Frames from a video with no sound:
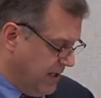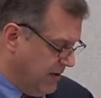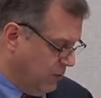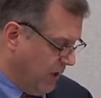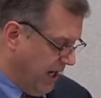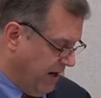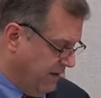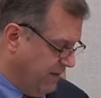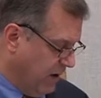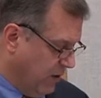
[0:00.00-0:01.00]
And we
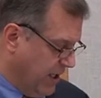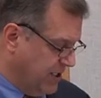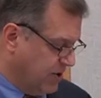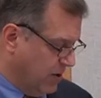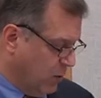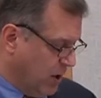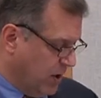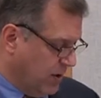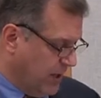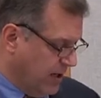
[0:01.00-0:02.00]
have already started
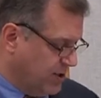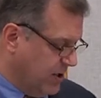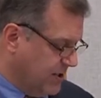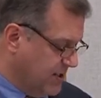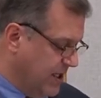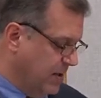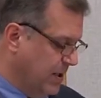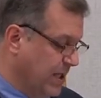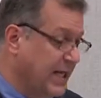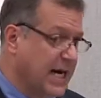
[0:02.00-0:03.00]
work on the biochar
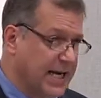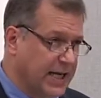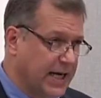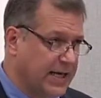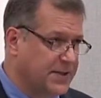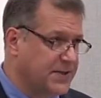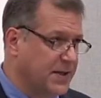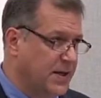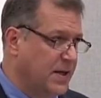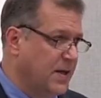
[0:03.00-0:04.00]
sustainability guidelines.
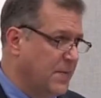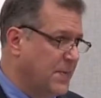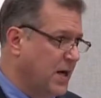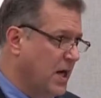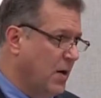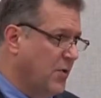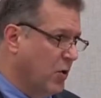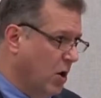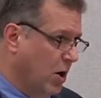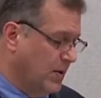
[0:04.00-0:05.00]
Uh,
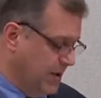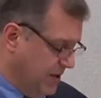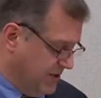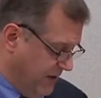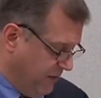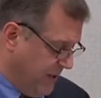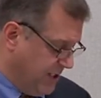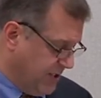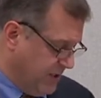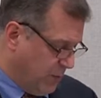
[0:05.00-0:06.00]
there are there's
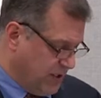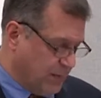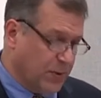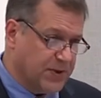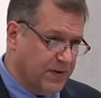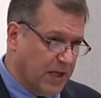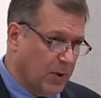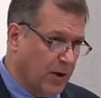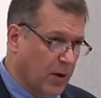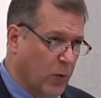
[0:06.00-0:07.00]
information and principles
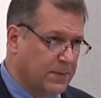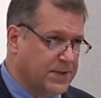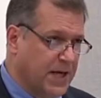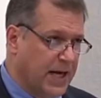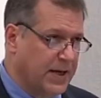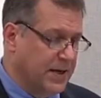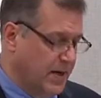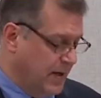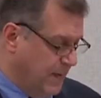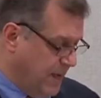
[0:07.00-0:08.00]
available on our website,
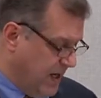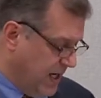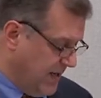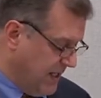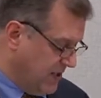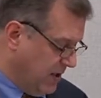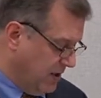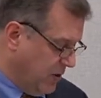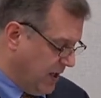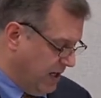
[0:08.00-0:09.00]
uh, and that's an
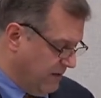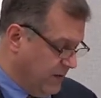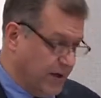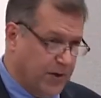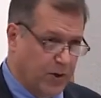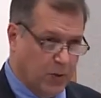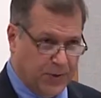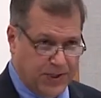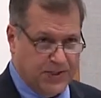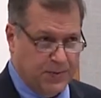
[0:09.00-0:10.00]
ongoing effort, and your
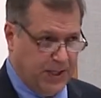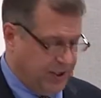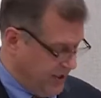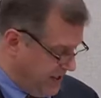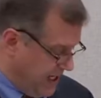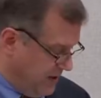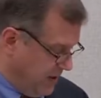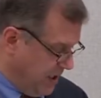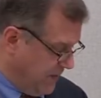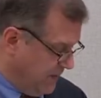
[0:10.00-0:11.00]
participation in
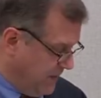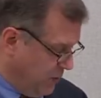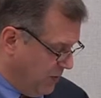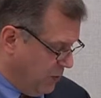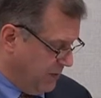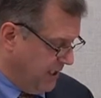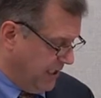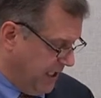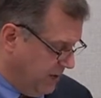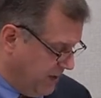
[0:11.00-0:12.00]
that um,
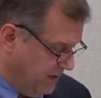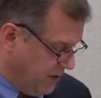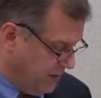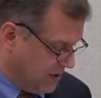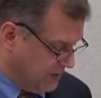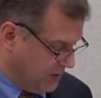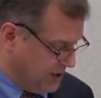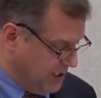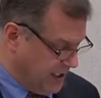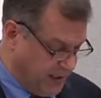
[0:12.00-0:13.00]
we very much
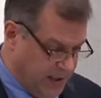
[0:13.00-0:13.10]
appreciate.